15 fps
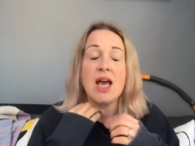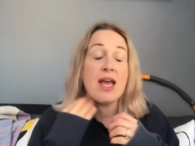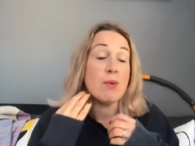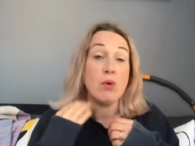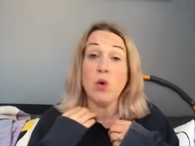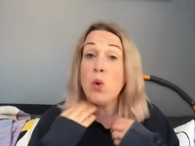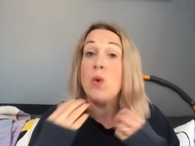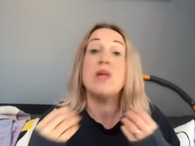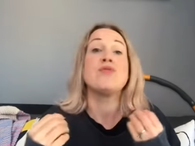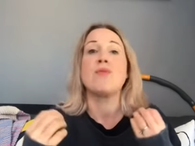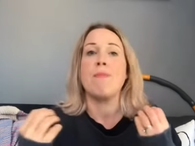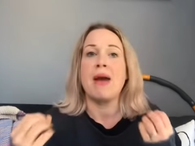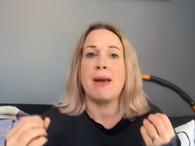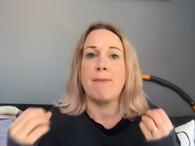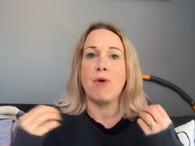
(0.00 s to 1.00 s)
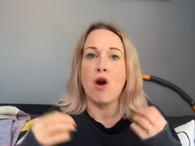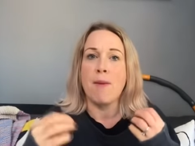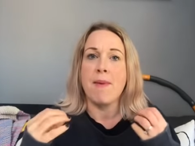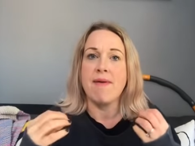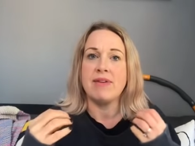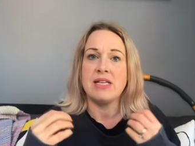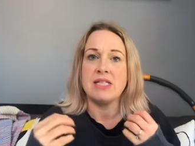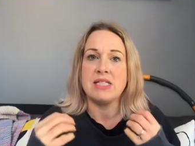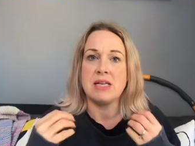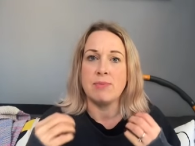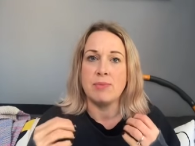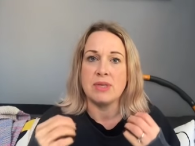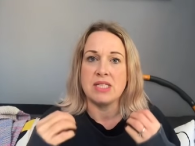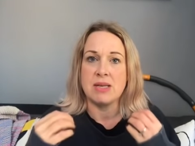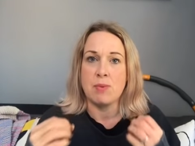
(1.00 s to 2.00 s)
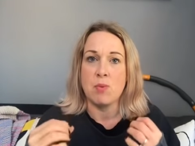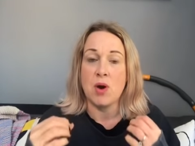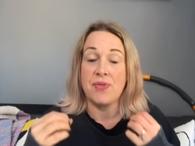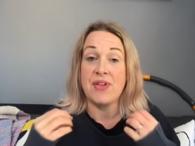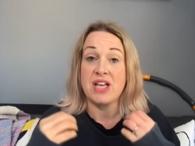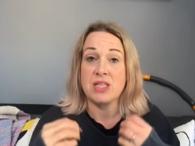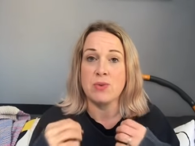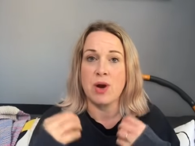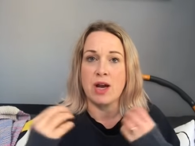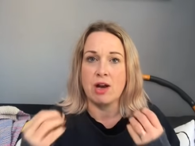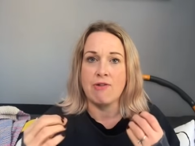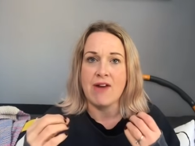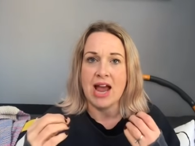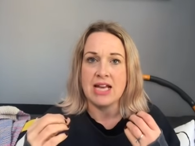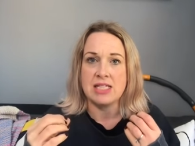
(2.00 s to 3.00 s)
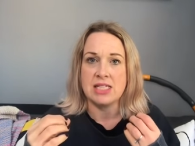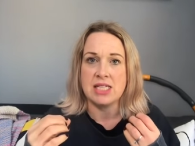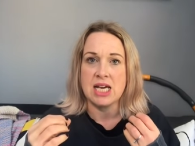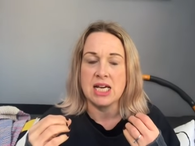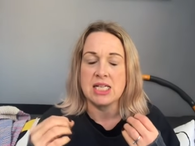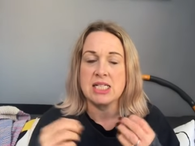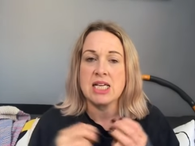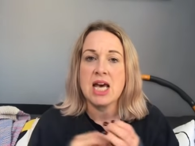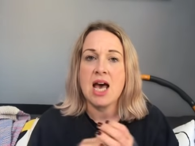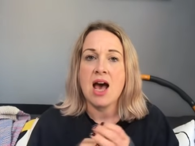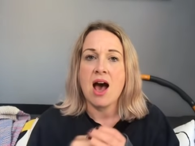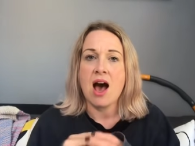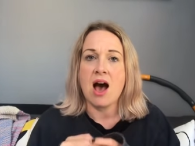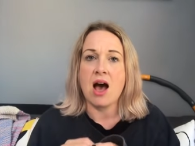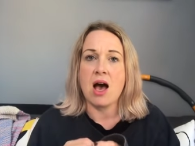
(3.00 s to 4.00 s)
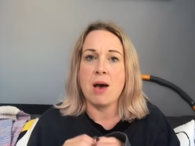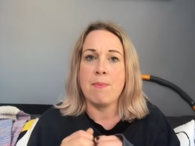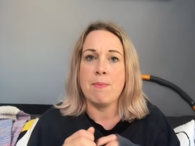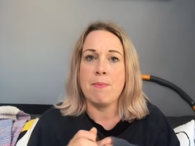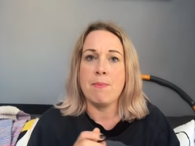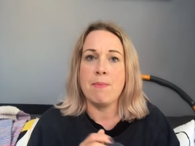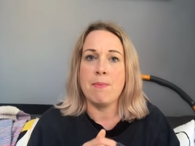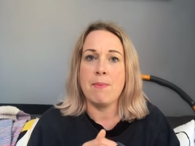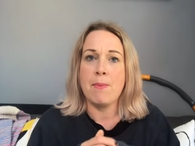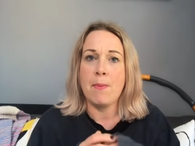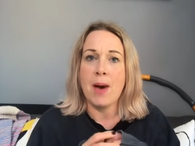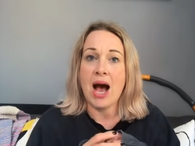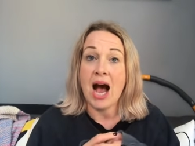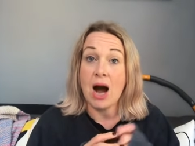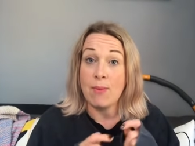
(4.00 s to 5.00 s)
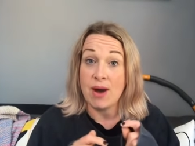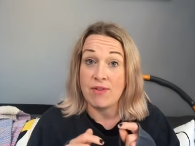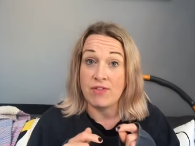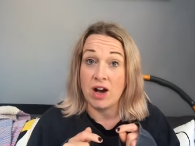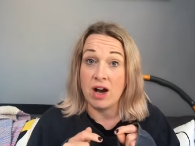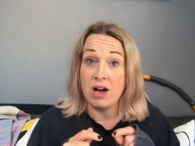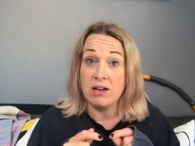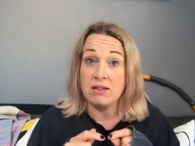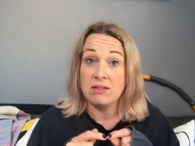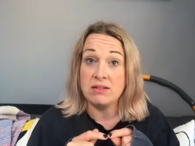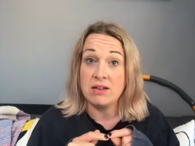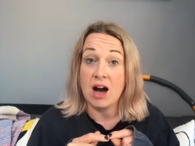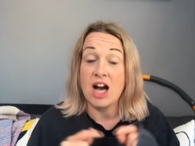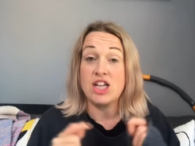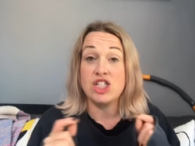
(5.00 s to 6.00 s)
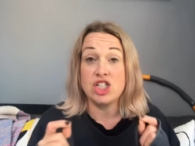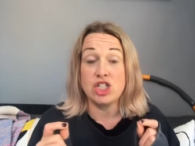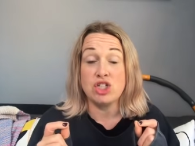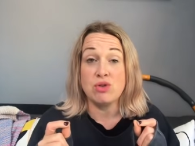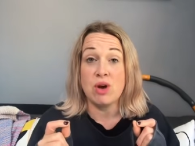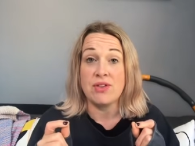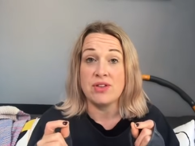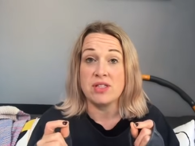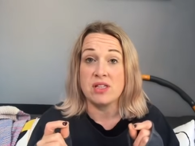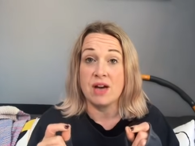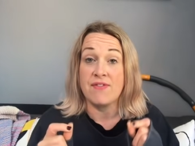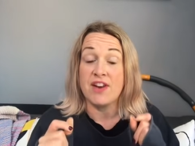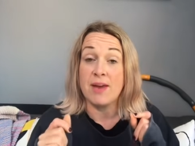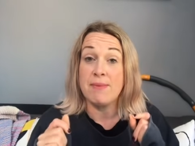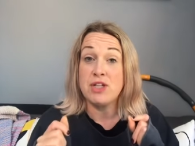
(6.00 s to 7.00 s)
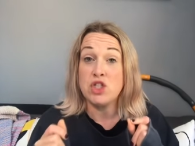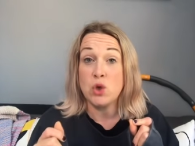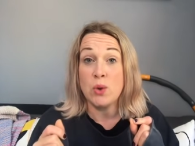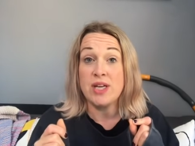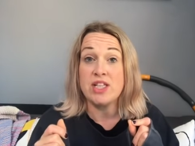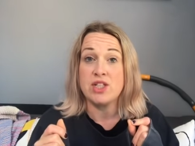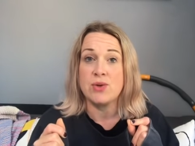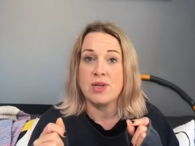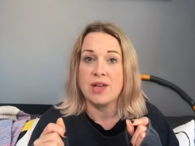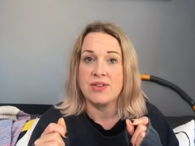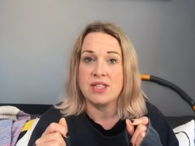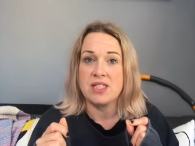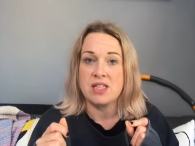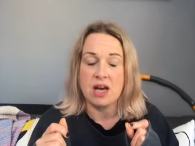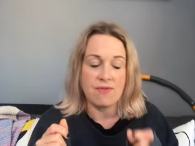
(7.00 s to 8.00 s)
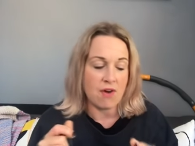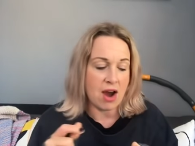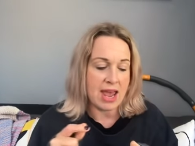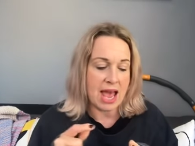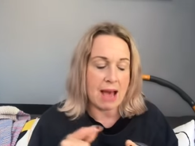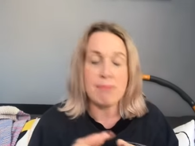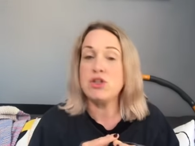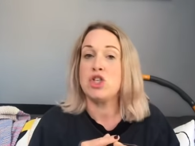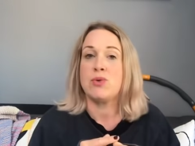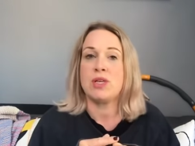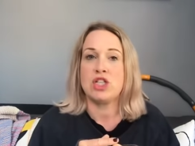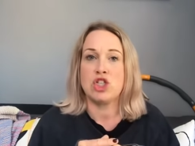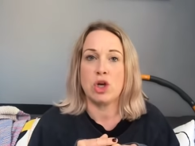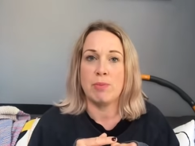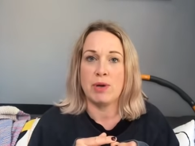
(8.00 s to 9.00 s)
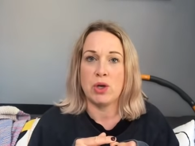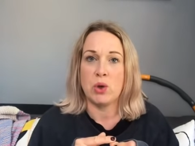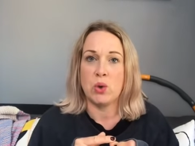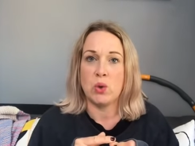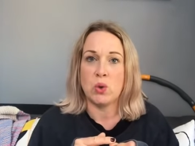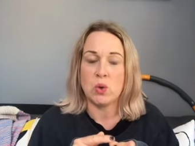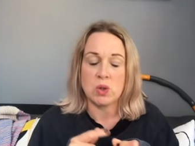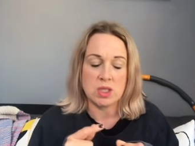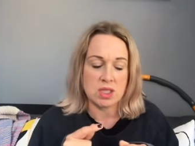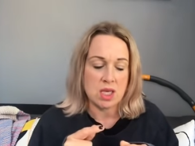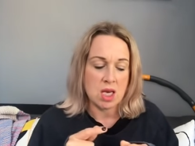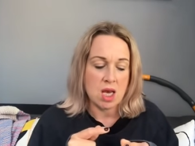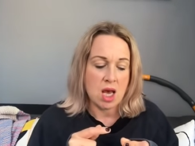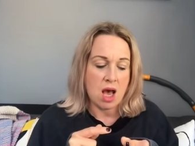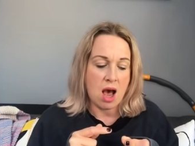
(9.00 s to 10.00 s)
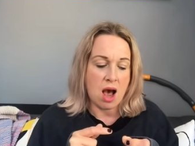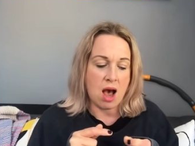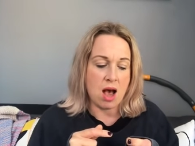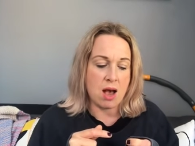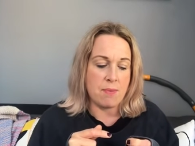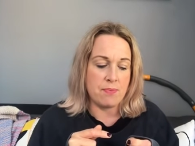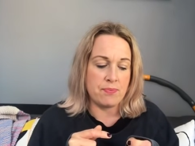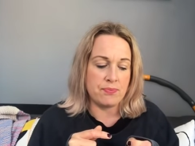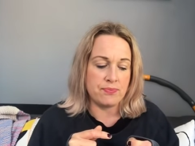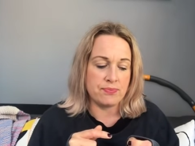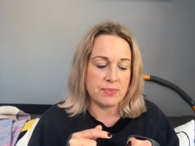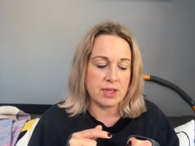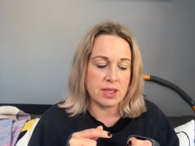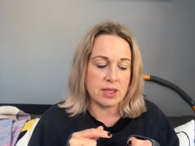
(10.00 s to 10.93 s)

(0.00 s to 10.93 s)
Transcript: It will always remain primarily Slim, Slimming World. That's why I created it. Um, however, I do do other stuff and I'm enjoying doing other stuff. I am doing shopping hauls. Um,